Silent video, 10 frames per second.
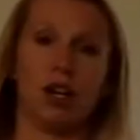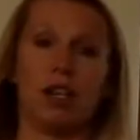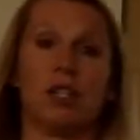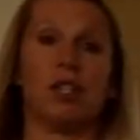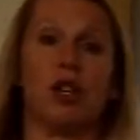you're going
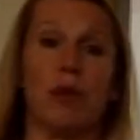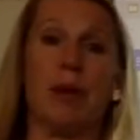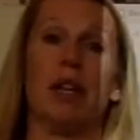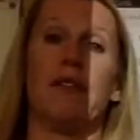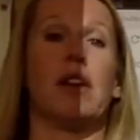to
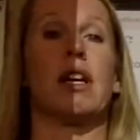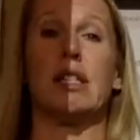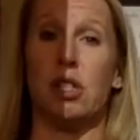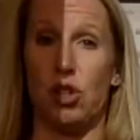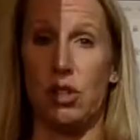determine if the
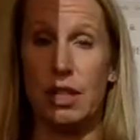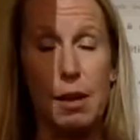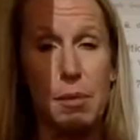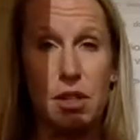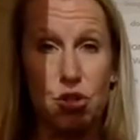conditional
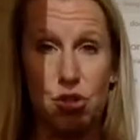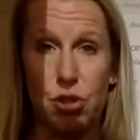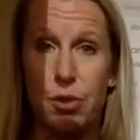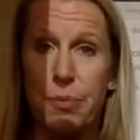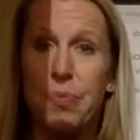statement is true.